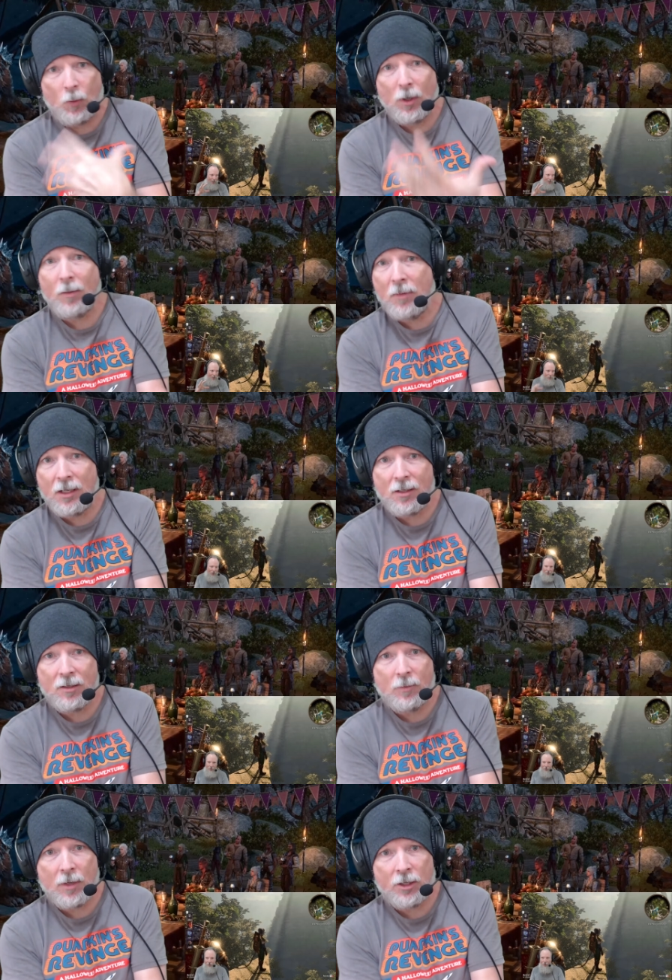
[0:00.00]
what it meant
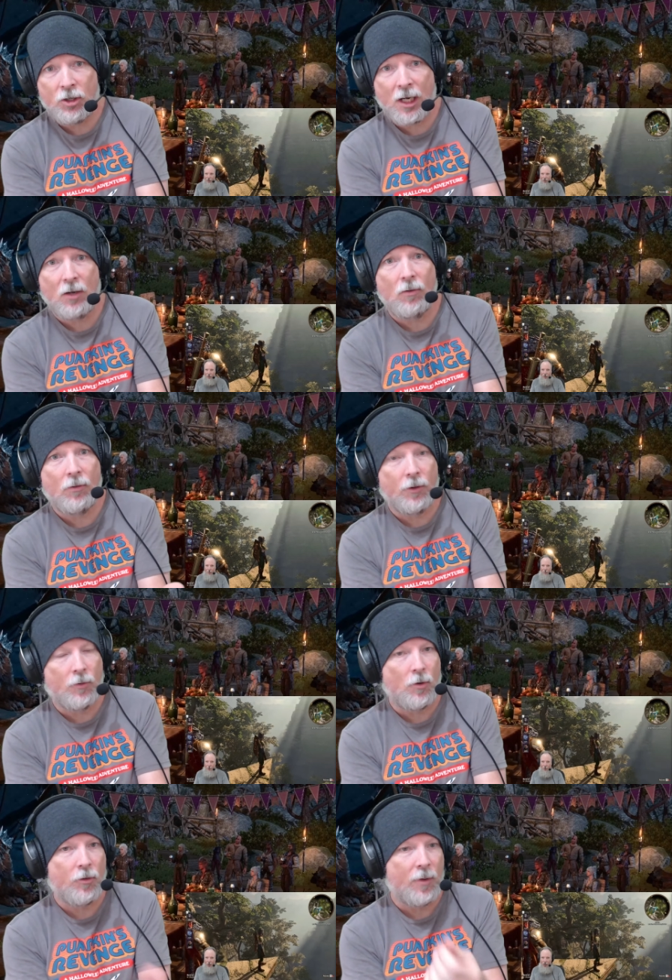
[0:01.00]
to my channel, the
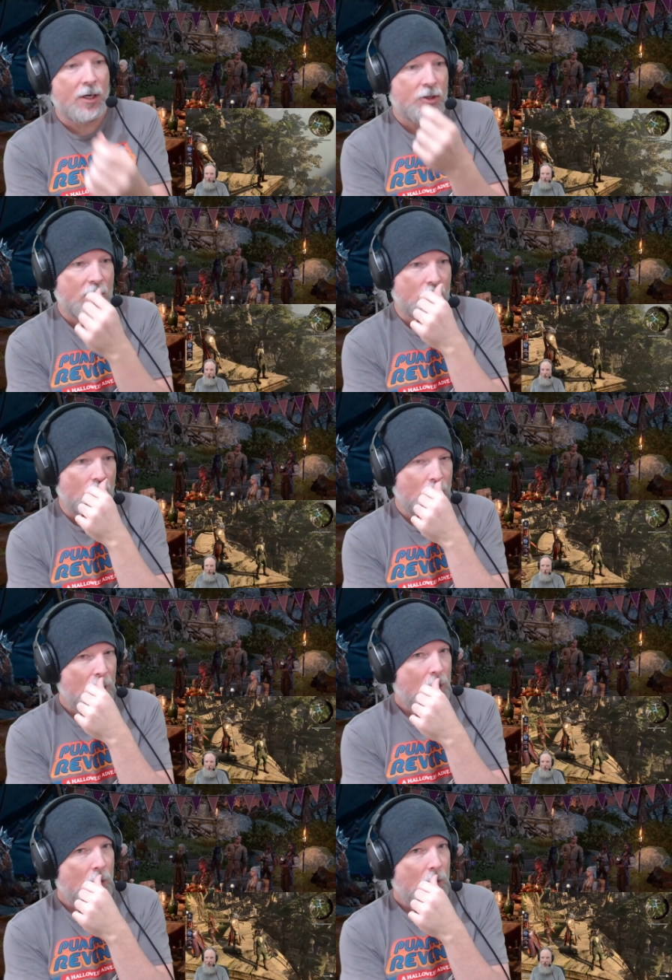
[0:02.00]
growth of my channel.